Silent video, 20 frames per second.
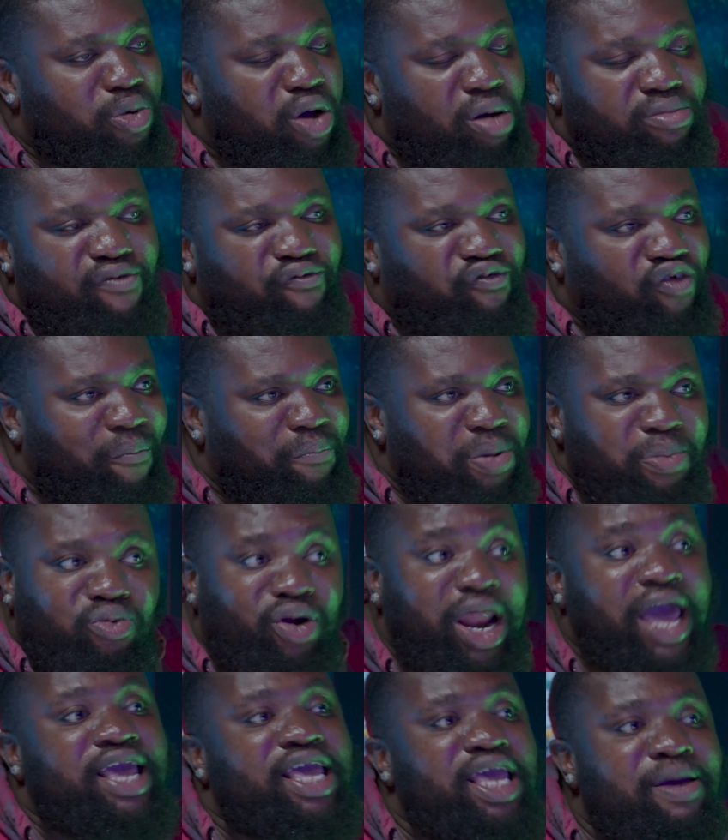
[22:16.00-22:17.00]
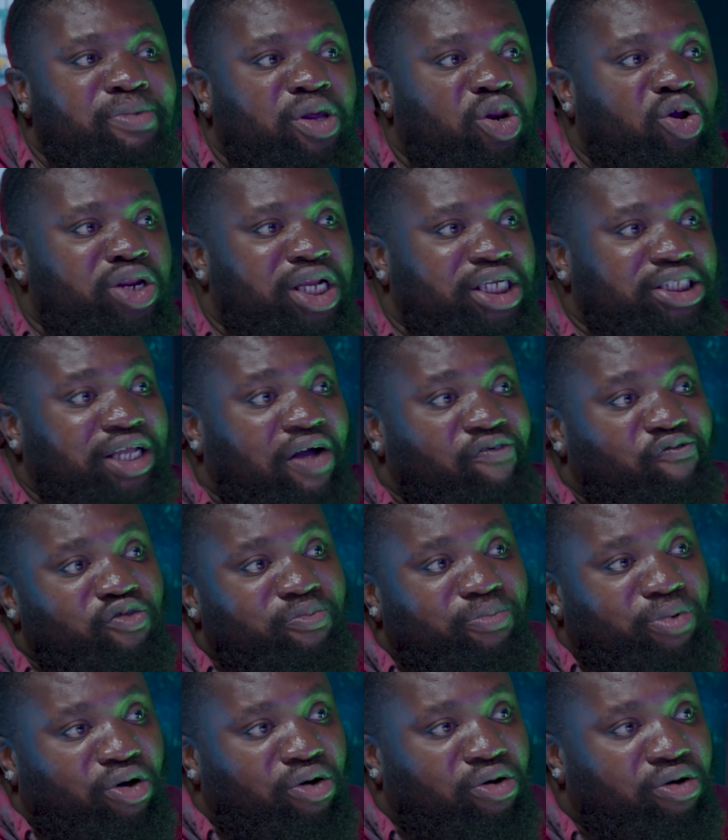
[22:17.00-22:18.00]
should be coming from people like him that don't understand
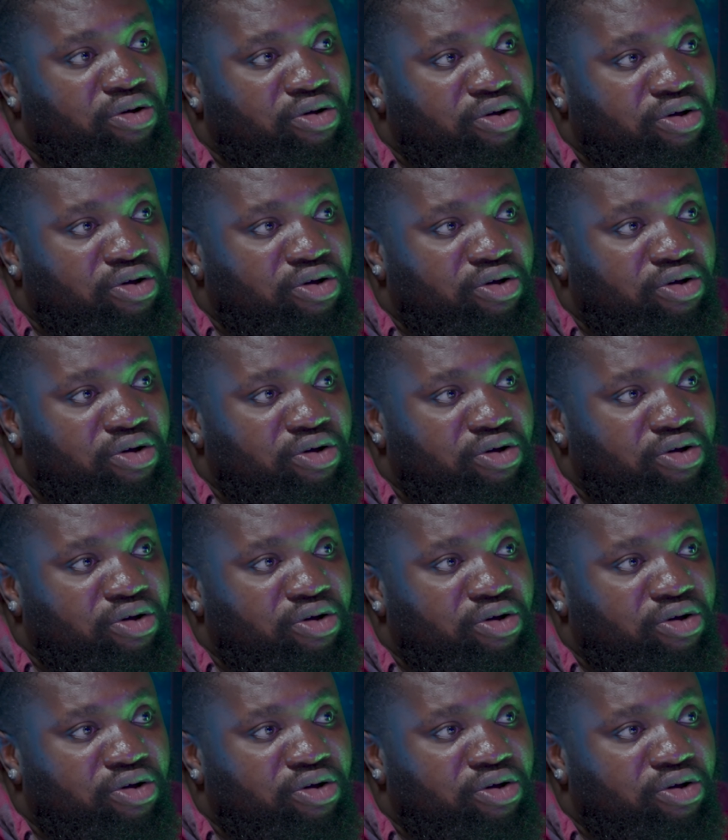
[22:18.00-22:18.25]
football.